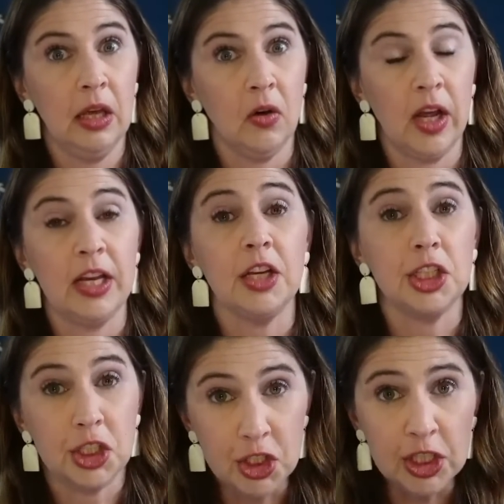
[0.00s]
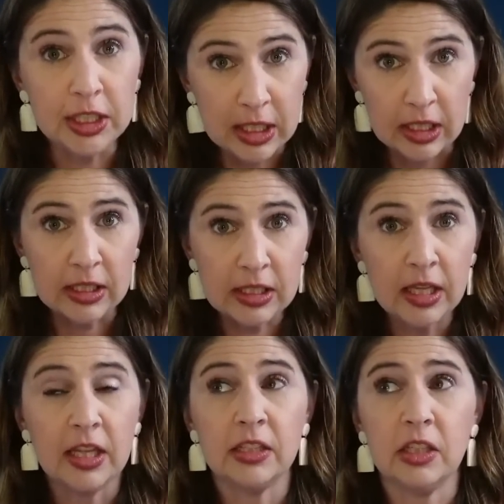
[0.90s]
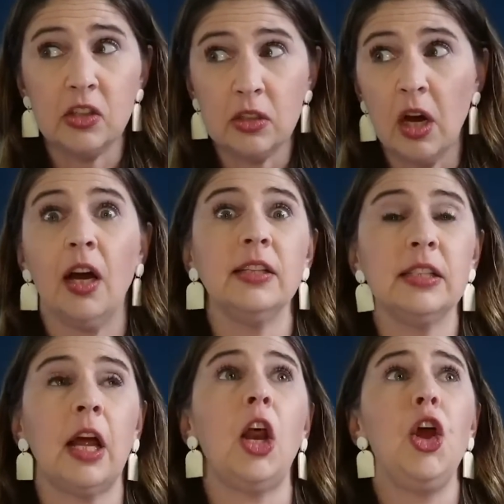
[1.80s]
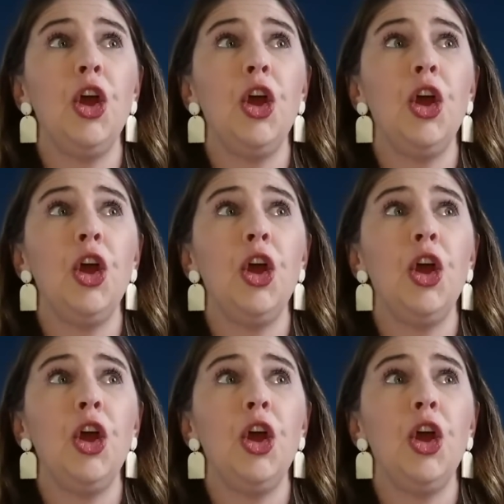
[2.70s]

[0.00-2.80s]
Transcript: Okay, Jesus, this is God's son,